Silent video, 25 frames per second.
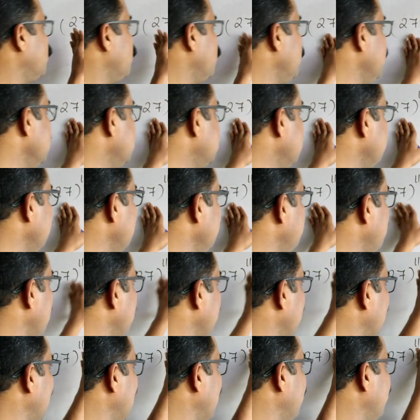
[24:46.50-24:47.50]
27
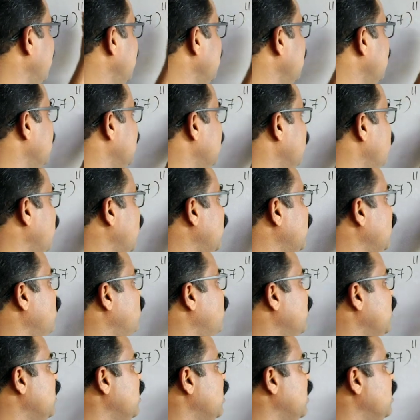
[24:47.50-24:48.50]
power 11
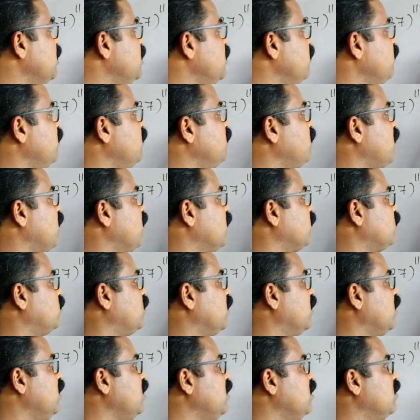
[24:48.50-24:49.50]
divided by 81 power
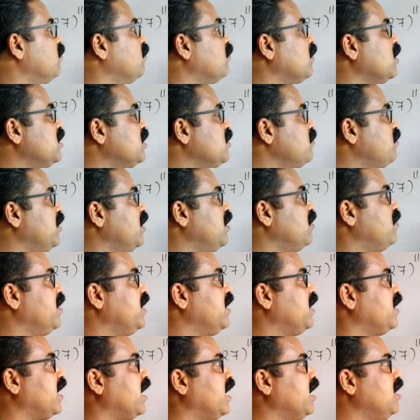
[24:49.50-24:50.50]
3 multiplied
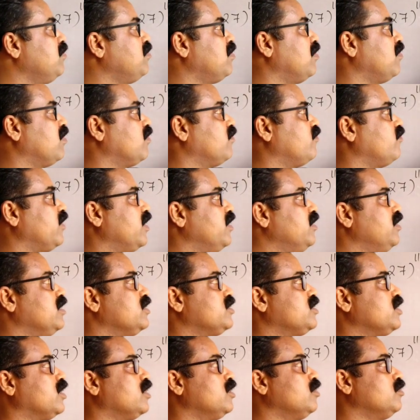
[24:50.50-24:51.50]
by 9 power 5
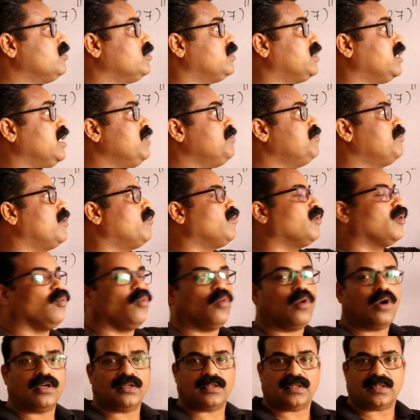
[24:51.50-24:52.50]
is equal to 3 power
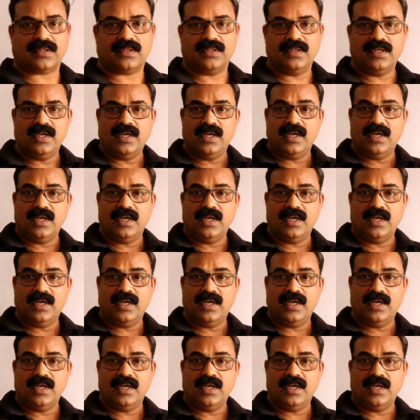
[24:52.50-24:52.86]
what?